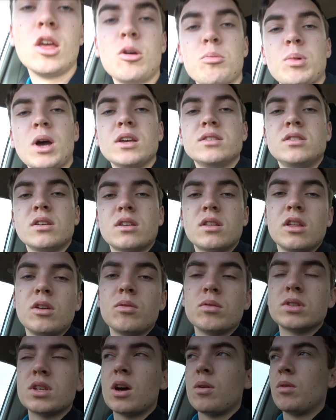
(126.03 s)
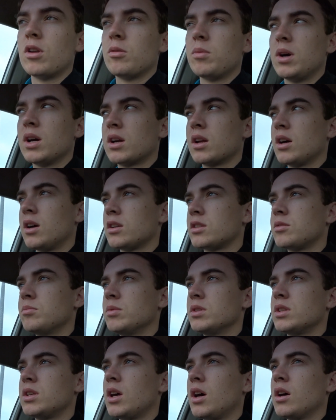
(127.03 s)
Basically it was at one of my
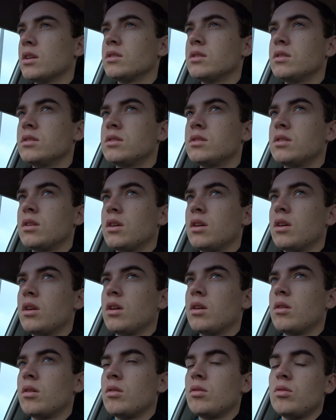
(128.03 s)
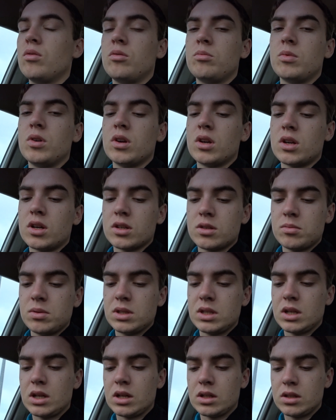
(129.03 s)
customers' houses, lawn mowing
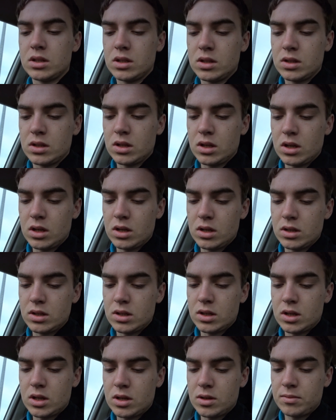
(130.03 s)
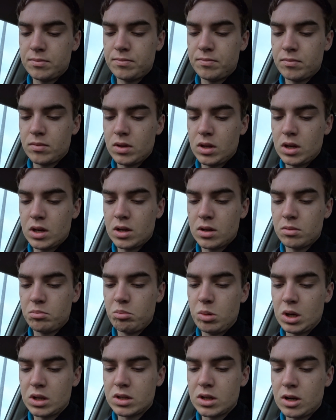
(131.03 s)
customers' houses, and yeah,
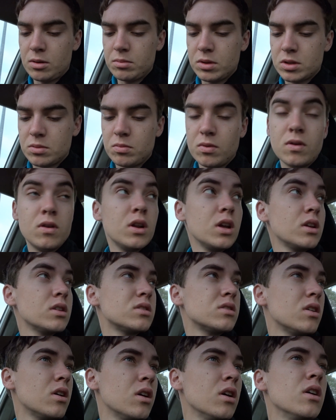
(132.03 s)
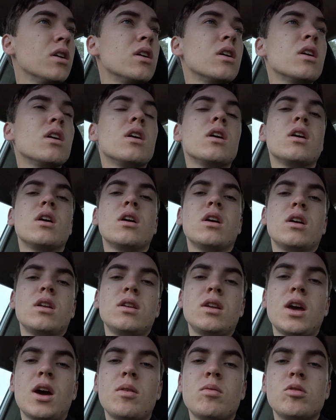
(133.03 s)
picked it up this morning, so
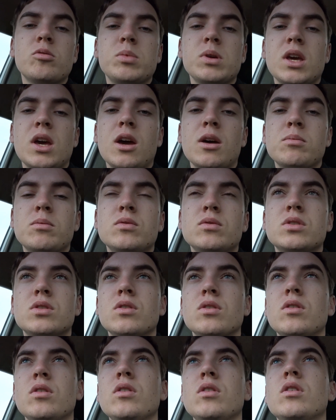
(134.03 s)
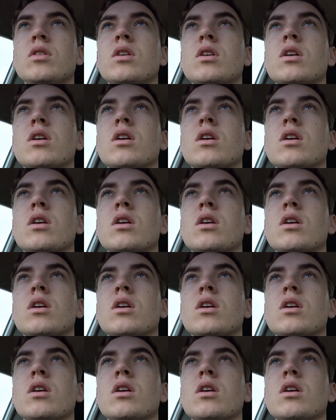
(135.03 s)
now we'll be able to